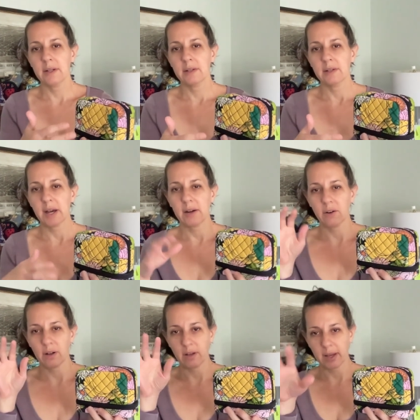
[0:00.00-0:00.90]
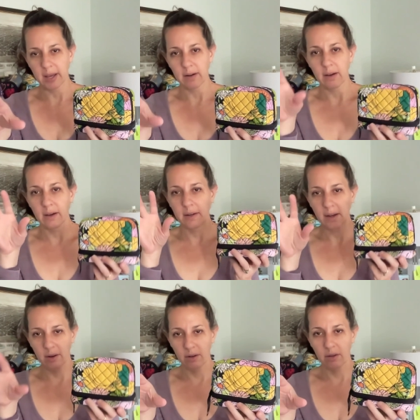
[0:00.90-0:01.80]
Not all head on,
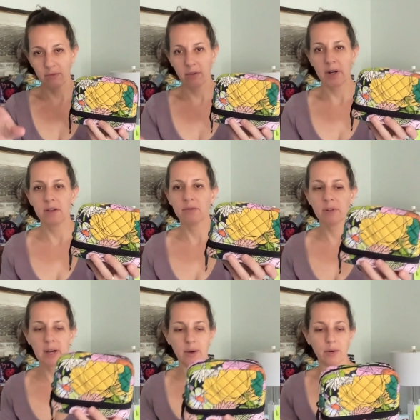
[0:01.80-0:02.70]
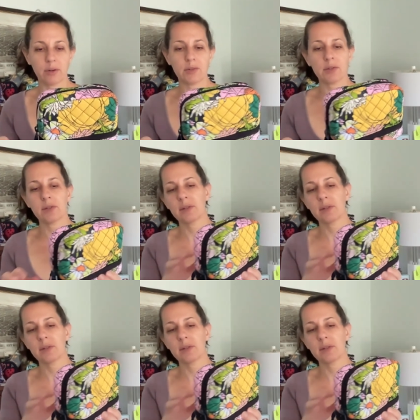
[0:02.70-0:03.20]
not all the front of the flowers.